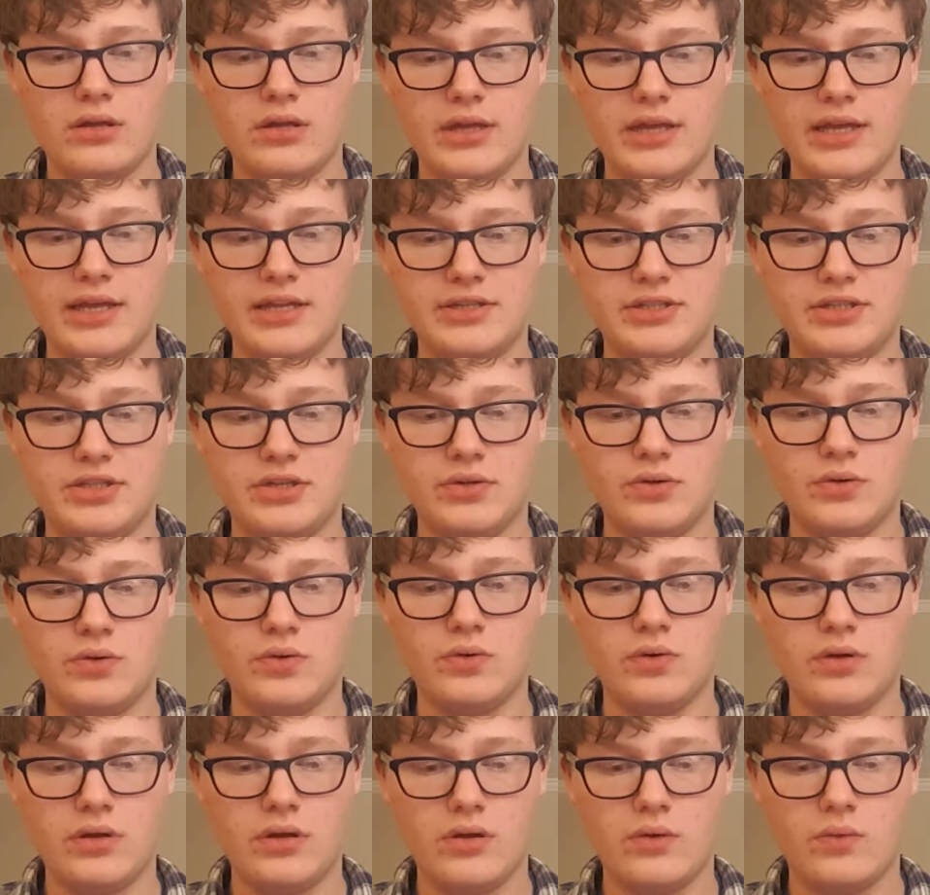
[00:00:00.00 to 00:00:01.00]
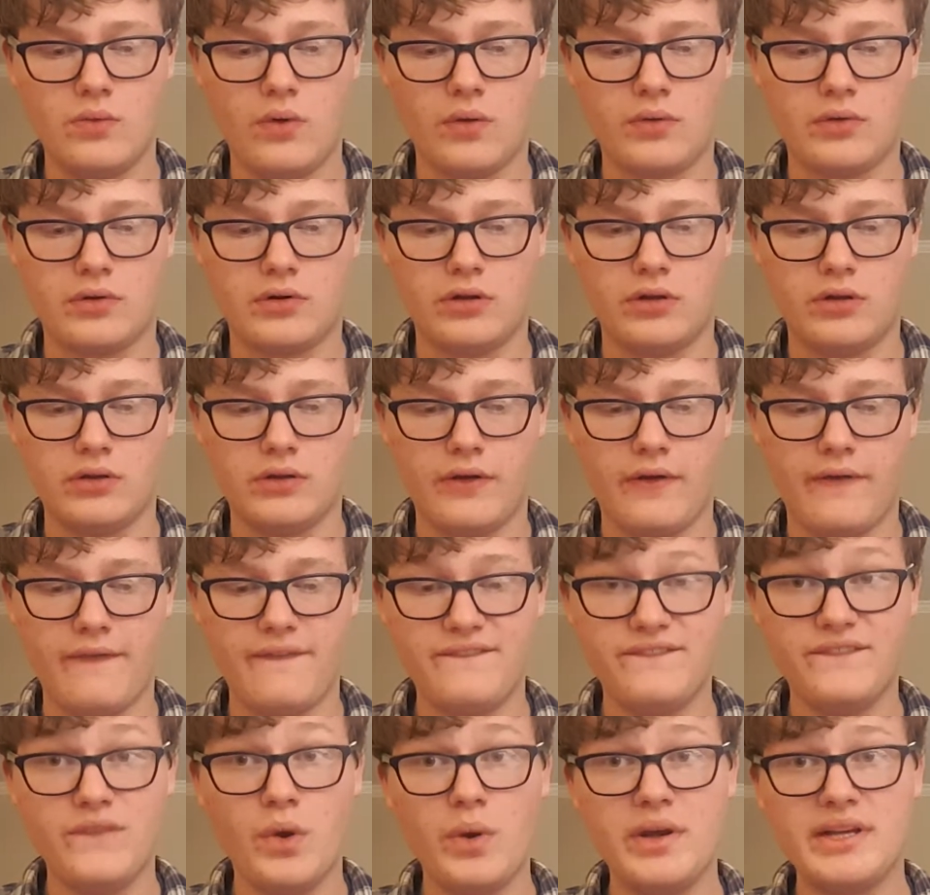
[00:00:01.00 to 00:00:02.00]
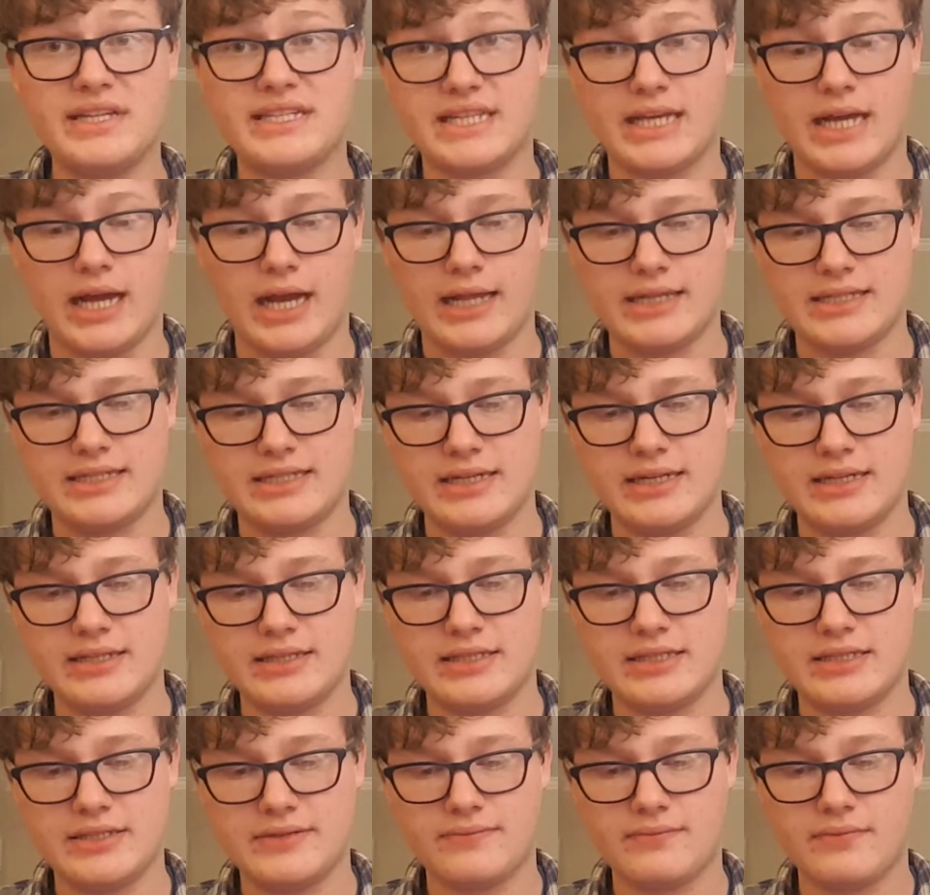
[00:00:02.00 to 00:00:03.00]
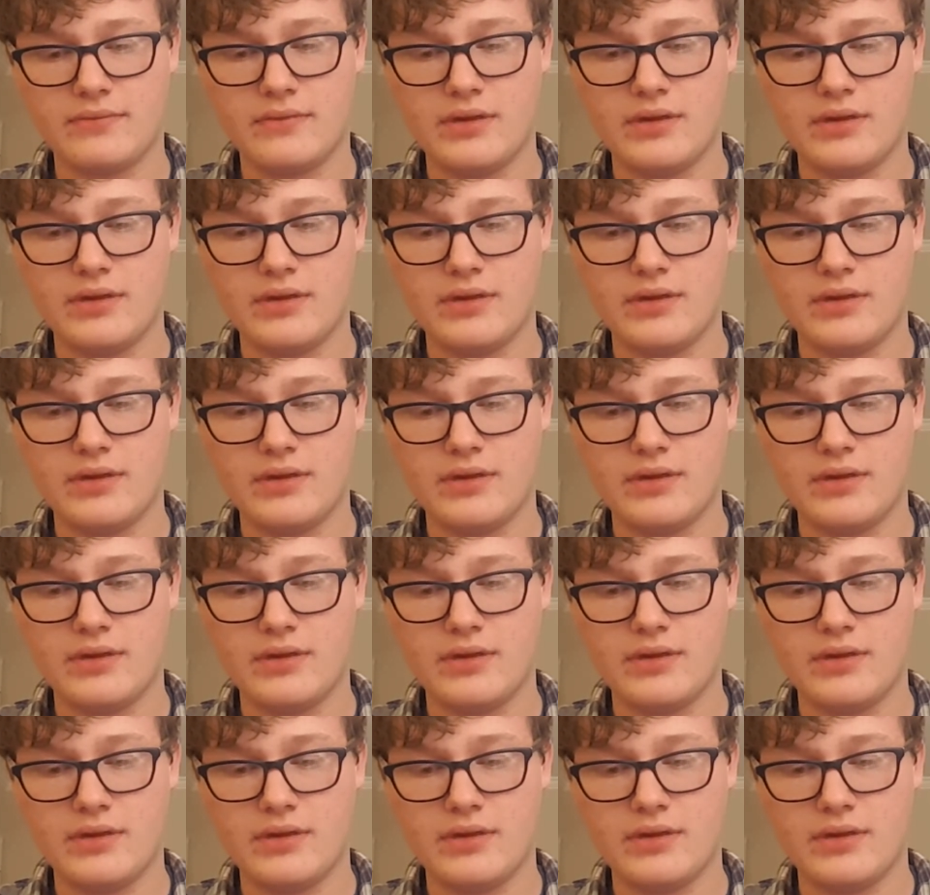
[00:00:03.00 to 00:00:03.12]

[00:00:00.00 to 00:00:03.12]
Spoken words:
into what were called voiced consonants.